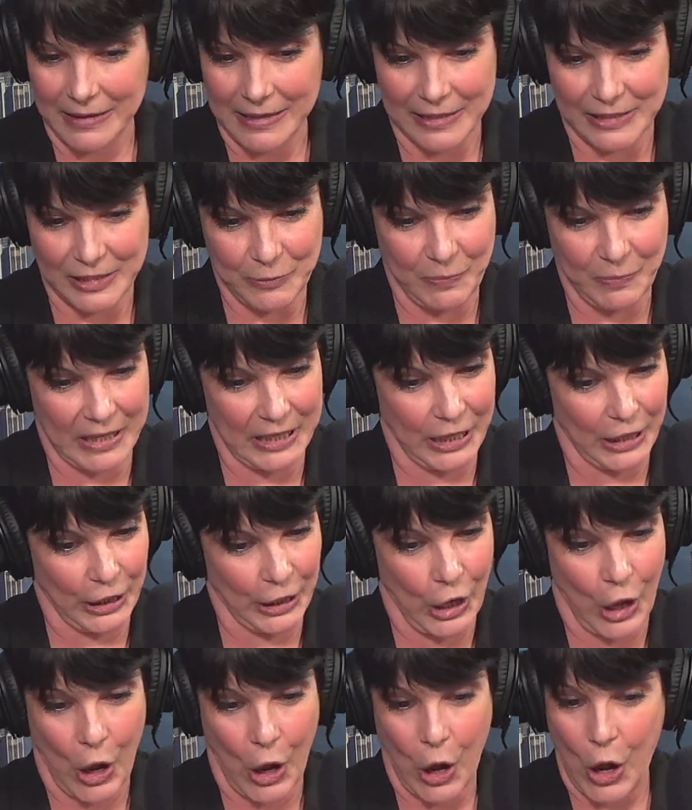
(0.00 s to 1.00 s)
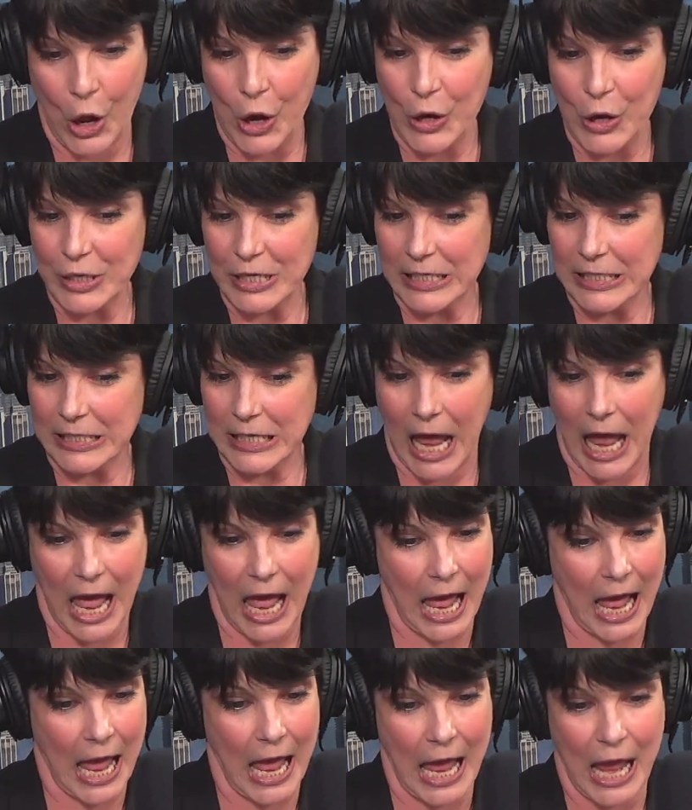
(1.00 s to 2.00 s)
It's been a long
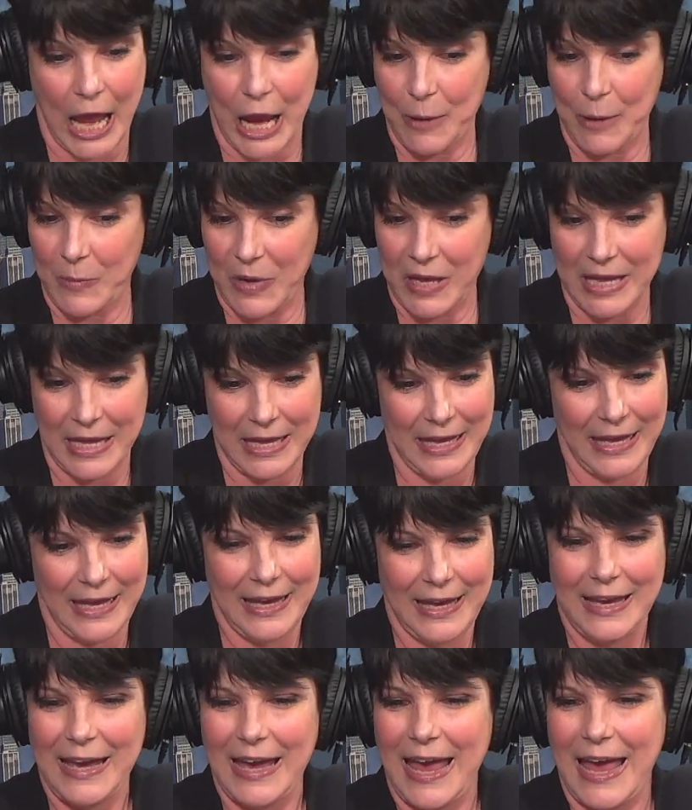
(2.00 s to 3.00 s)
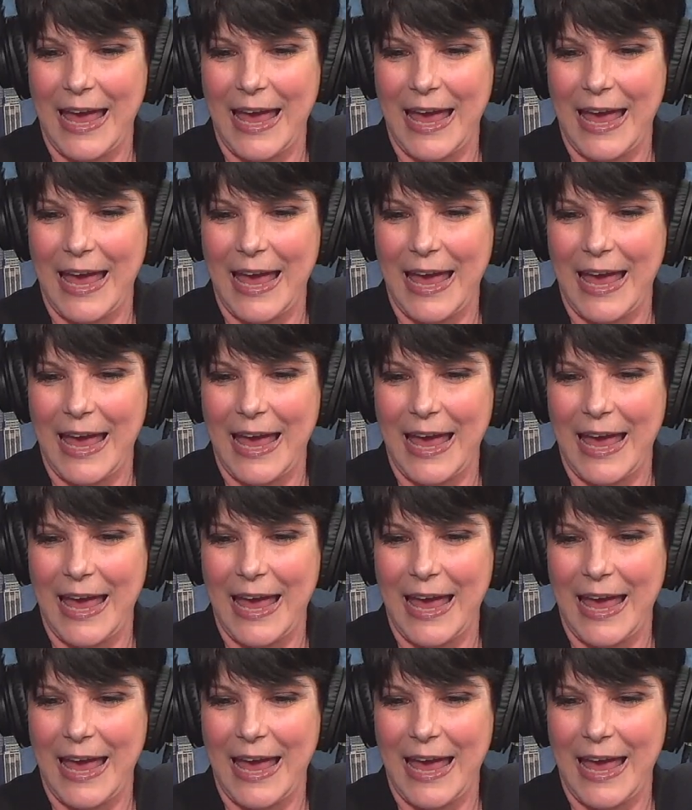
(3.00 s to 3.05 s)
time.